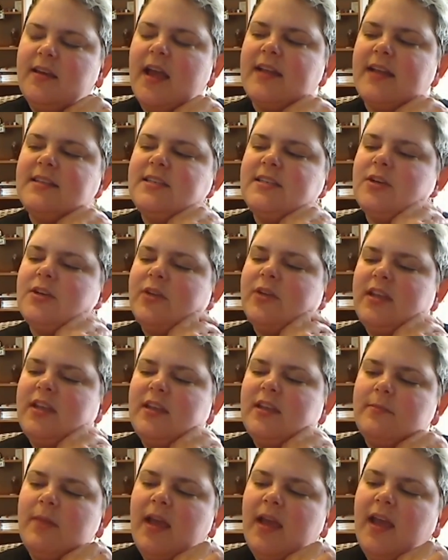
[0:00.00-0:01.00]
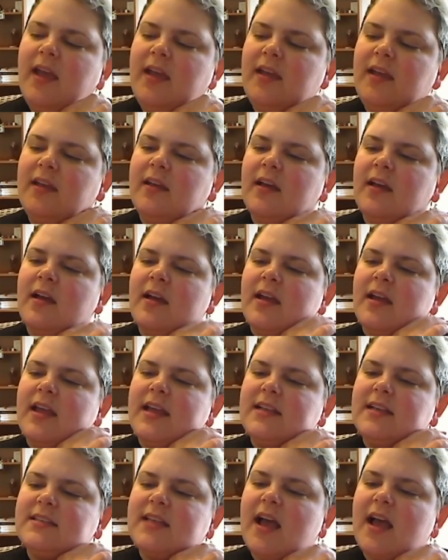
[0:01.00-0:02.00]
And so EMA
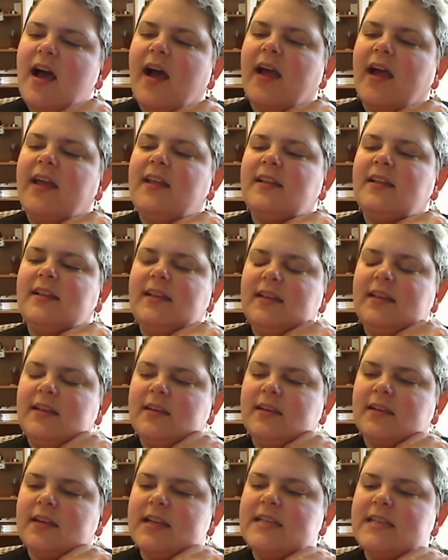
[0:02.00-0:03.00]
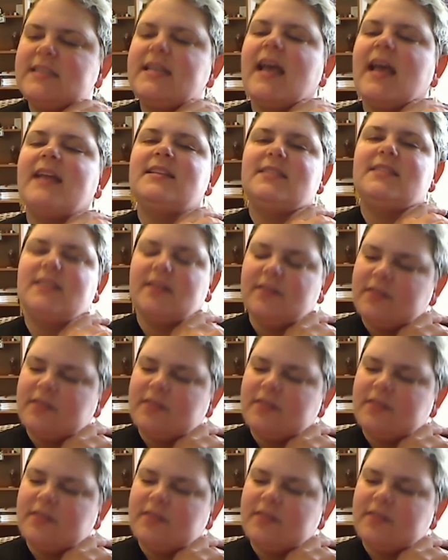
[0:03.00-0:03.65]
is highly intensive.